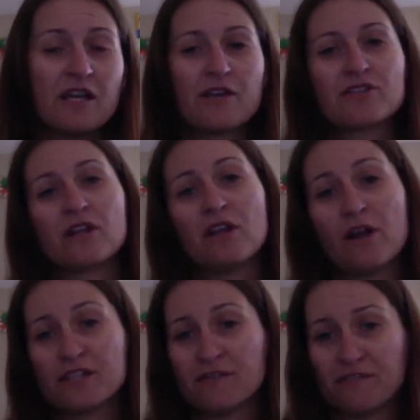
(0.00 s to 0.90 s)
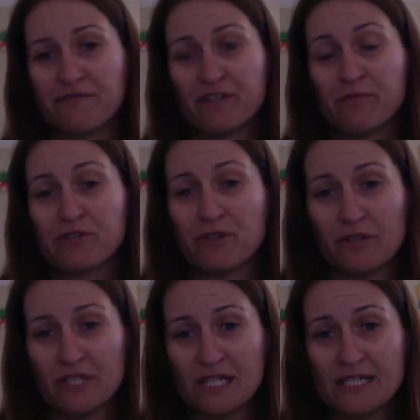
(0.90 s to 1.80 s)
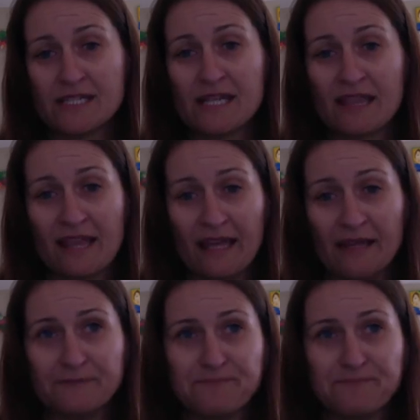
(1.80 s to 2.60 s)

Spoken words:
So lots of different opportunities there.